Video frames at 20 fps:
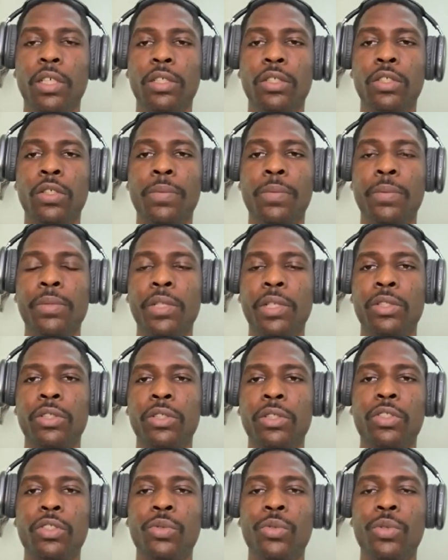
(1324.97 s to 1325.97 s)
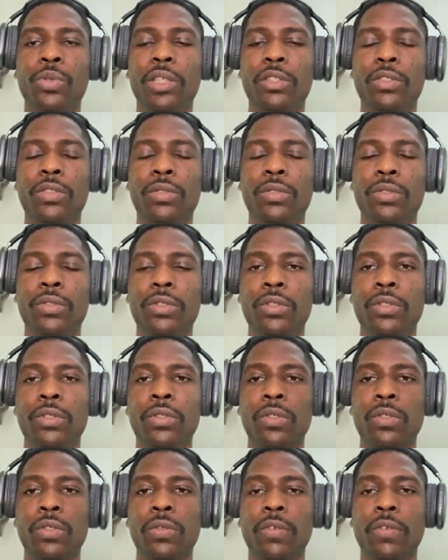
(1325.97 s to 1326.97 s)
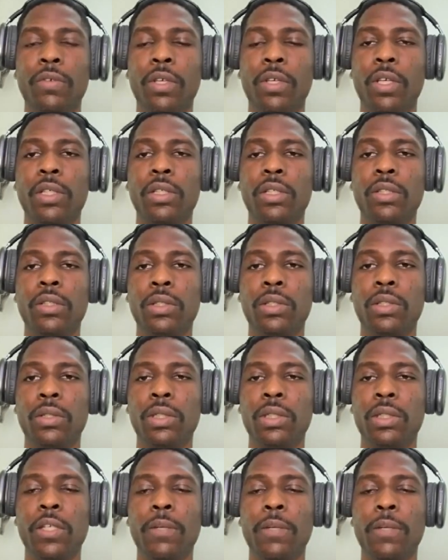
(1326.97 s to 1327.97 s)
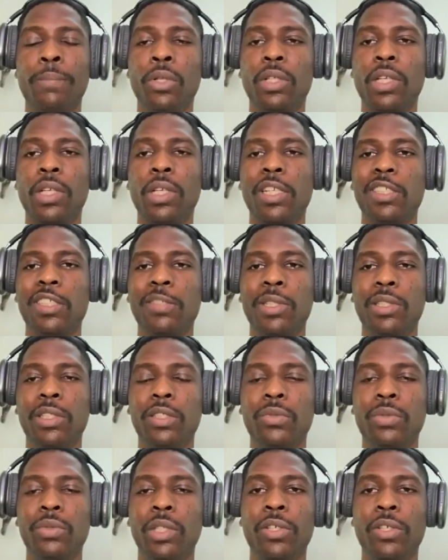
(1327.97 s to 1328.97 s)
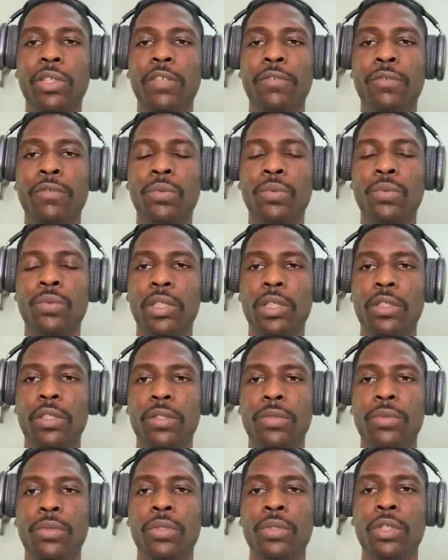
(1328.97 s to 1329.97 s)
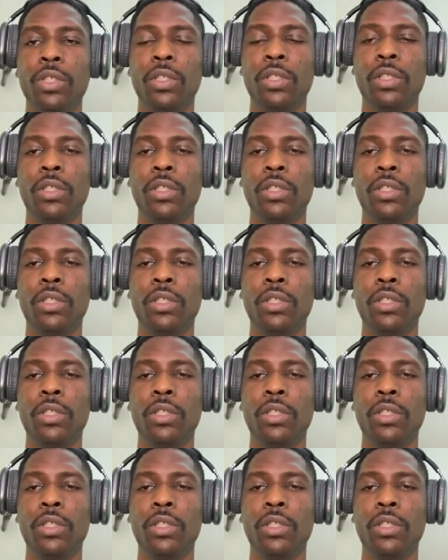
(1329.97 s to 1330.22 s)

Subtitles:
So people are just quick to, send a broadcast message without even reading through.